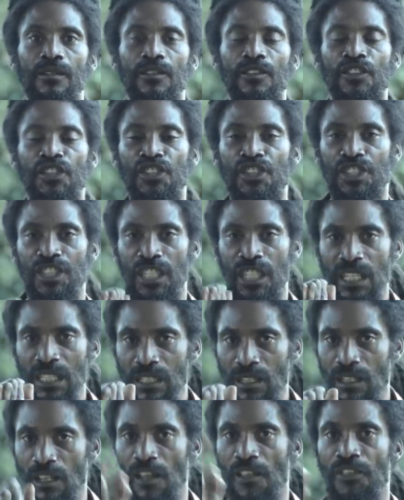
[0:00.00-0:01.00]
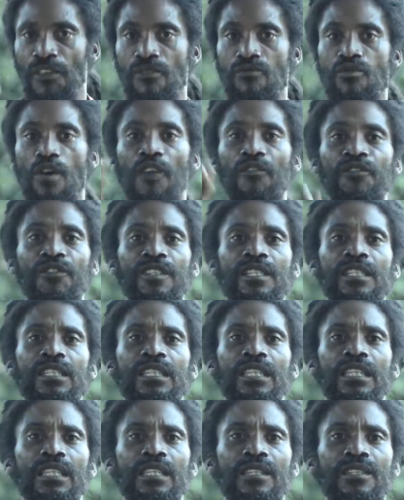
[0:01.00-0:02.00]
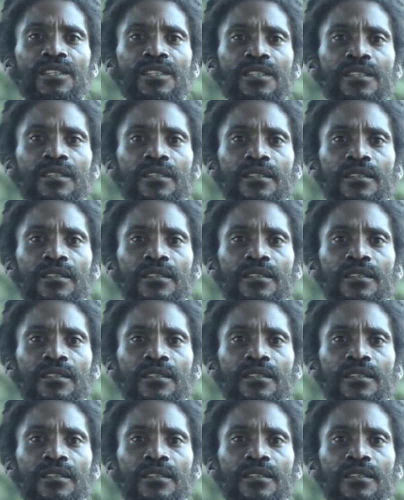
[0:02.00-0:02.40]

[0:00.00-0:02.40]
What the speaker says: Still the rough seas.